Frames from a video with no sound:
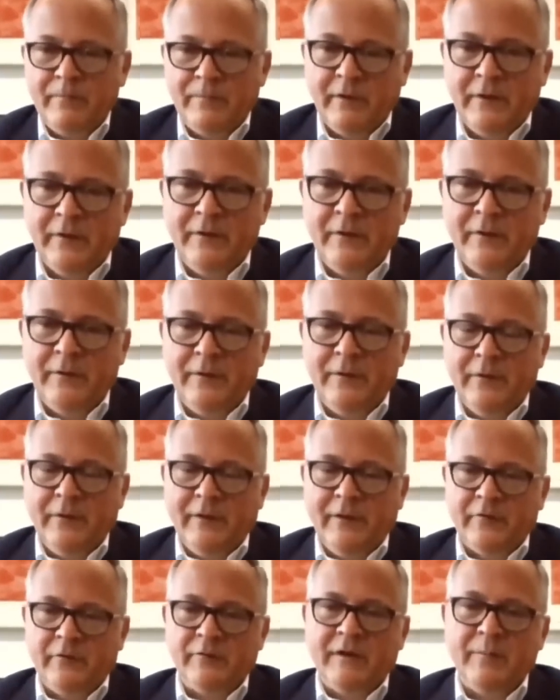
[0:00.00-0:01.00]

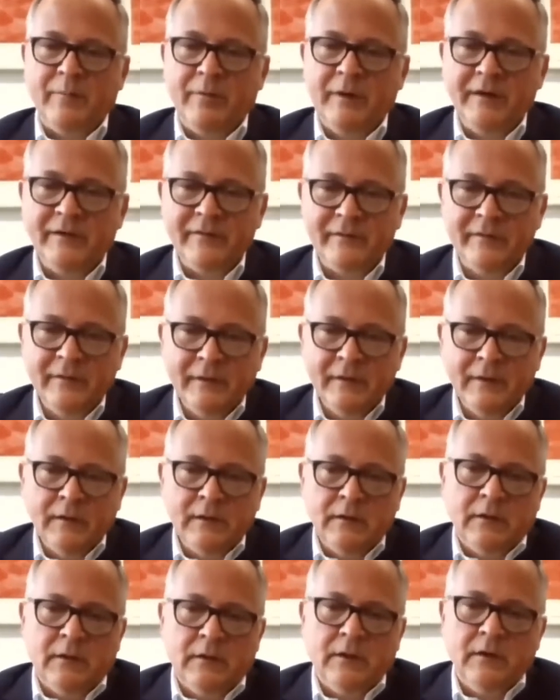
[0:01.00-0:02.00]
at the right place.
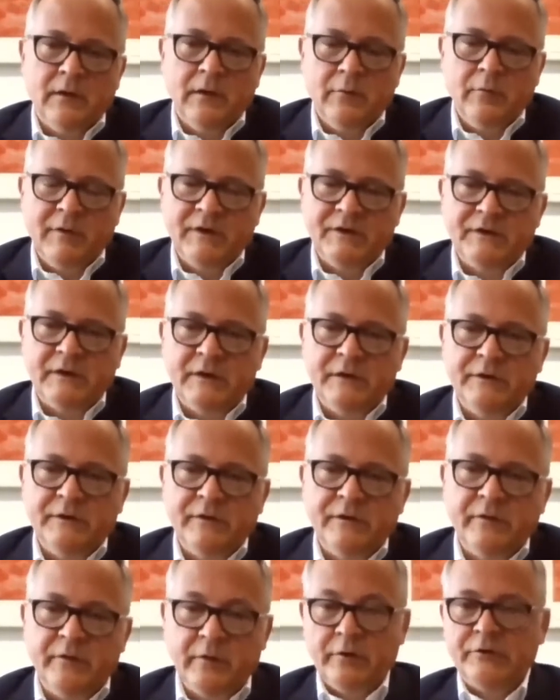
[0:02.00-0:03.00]
One challenge
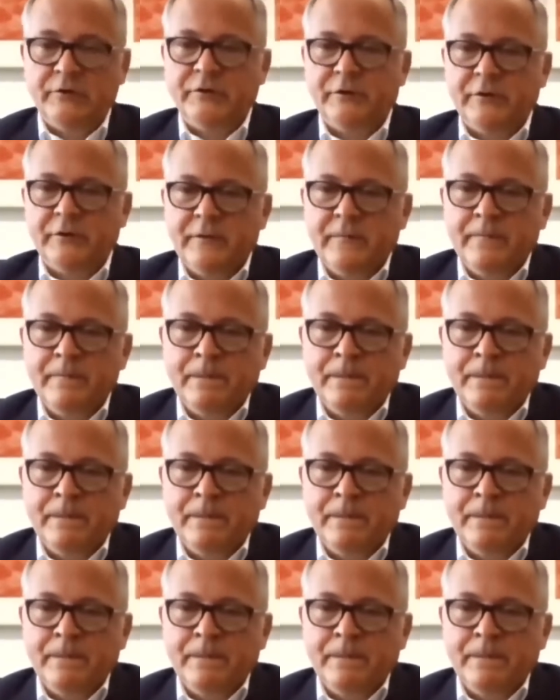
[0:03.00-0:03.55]
is culture.